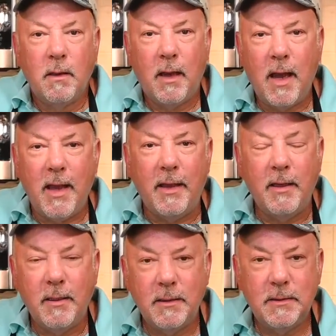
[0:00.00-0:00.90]
Hi,
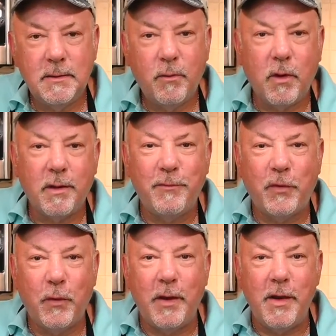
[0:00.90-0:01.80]
welcome
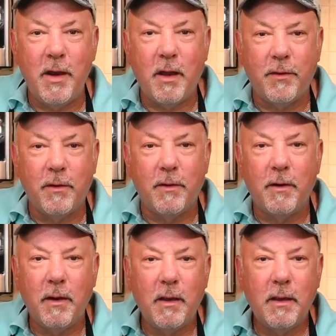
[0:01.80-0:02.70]
to
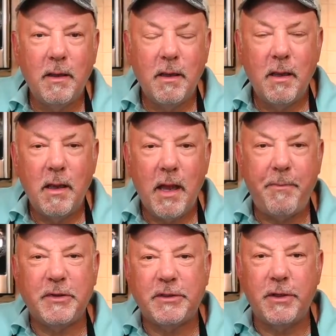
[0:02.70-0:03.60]
another
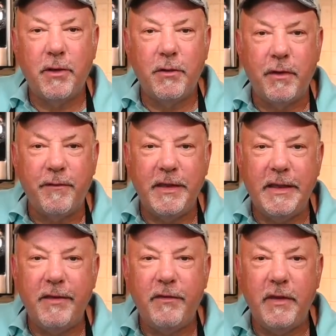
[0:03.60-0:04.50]
episode of
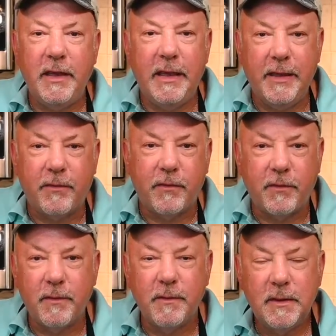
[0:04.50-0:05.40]
EaseE
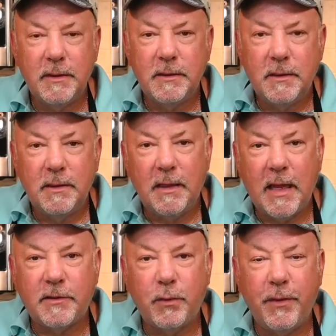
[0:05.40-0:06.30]
Eatz.
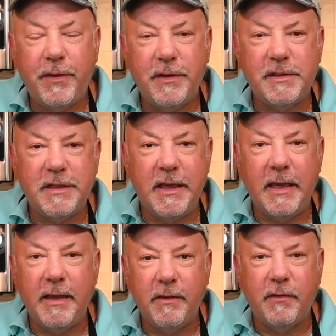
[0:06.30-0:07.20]
That's with the
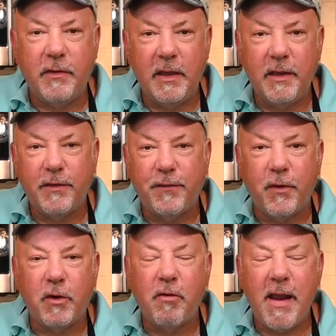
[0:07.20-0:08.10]
Z. Z is
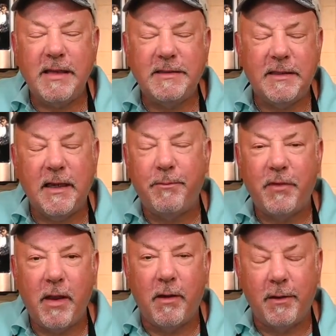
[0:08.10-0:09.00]
for crazy, I'm
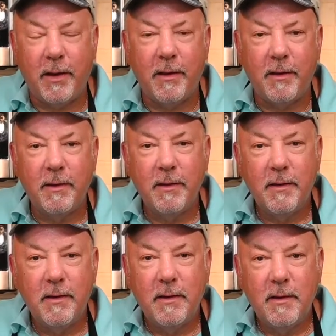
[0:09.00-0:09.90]
telling you,
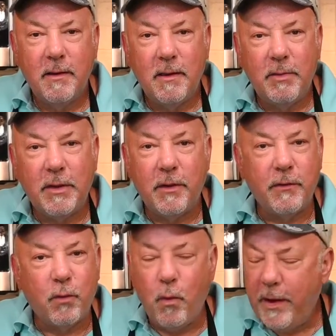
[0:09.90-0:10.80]

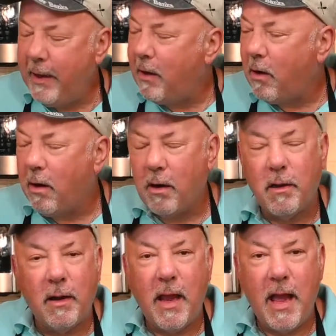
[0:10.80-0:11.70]
because we are
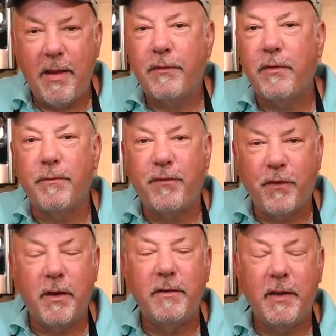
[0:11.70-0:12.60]
going to have some
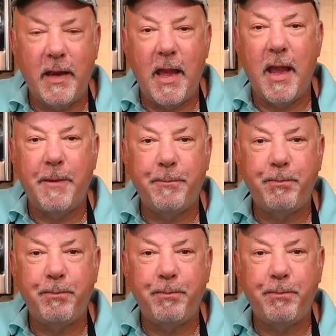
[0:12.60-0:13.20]
fun today.